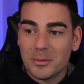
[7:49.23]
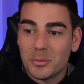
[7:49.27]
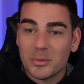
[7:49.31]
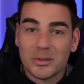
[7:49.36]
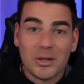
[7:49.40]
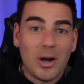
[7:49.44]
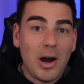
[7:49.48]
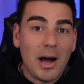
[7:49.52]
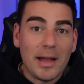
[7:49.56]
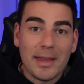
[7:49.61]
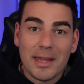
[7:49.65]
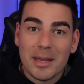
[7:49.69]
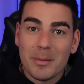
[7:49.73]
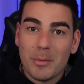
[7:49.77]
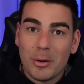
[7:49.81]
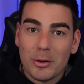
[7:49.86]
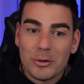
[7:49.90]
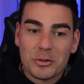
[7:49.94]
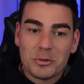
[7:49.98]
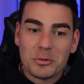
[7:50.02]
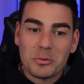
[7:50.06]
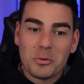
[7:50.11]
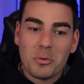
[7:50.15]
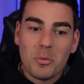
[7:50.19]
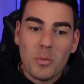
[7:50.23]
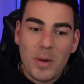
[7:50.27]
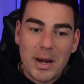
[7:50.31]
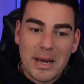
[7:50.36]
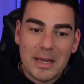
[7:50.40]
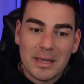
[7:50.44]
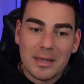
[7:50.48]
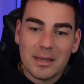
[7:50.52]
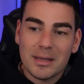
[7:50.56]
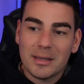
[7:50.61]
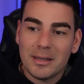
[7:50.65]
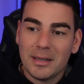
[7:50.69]
It was a highly emotional
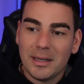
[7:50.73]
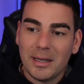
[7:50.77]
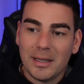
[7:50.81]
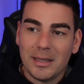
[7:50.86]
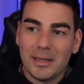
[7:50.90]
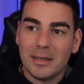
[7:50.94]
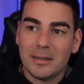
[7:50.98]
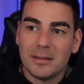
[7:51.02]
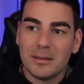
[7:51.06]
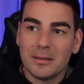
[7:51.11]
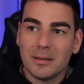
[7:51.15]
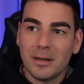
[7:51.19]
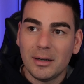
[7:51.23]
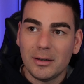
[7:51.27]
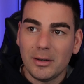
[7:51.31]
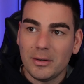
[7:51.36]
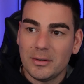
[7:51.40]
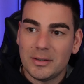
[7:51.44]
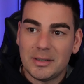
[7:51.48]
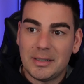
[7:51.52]
week, and, you know,